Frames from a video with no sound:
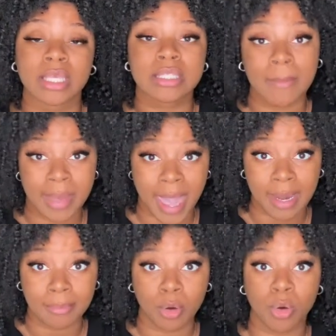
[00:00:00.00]

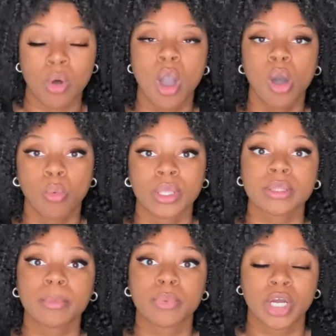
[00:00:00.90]
compatible with
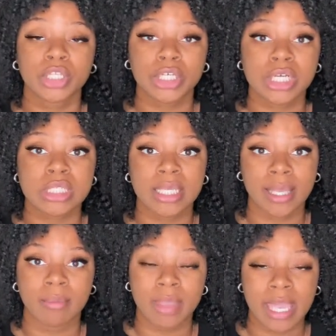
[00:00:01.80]
the Brothers
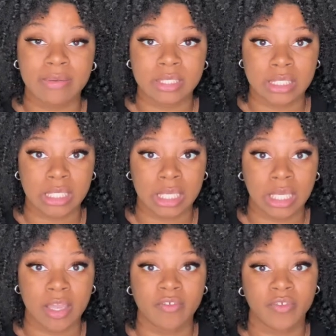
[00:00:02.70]

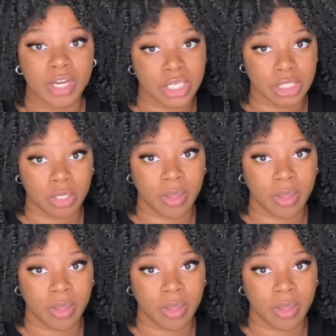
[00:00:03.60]
MFC version.